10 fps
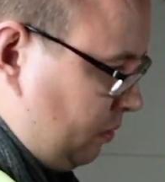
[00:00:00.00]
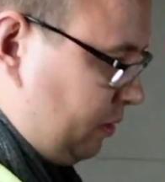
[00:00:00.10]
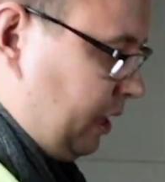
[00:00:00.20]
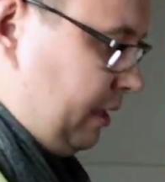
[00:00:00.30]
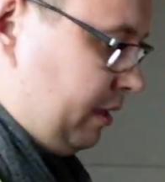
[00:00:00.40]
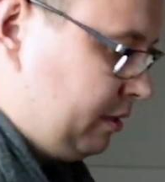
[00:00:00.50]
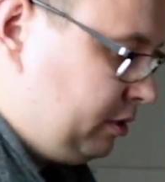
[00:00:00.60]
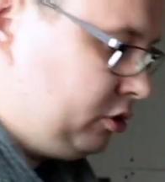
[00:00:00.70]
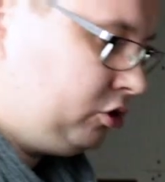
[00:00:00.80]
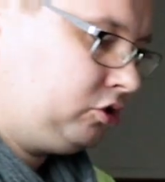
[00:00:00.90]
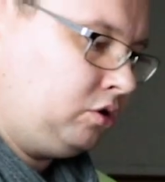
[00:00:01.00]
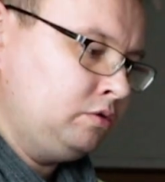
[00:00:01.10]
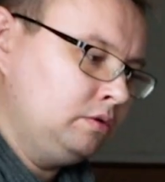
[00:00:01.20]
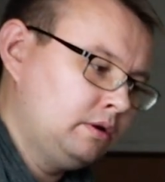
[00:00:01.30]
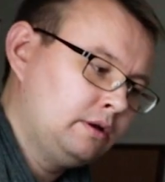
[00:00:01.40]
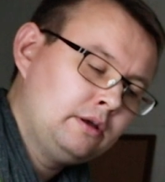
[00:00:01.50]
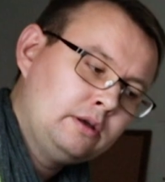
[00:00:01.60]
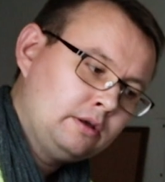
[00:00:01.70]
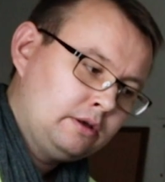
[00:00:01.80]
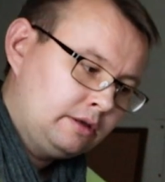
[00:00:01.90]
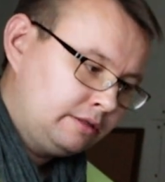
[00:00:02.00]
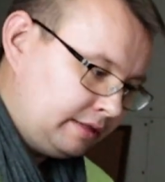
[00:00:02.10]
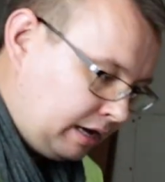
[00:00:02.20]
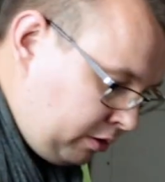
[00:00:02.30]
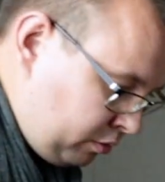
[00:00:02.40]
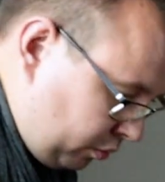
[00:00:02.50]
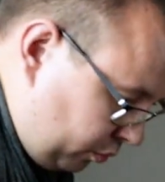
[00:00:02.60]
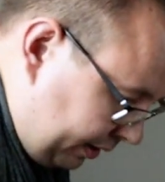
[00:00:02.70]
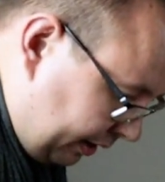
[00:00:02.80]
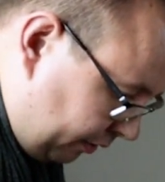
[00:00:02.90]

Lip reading: Okay, so now we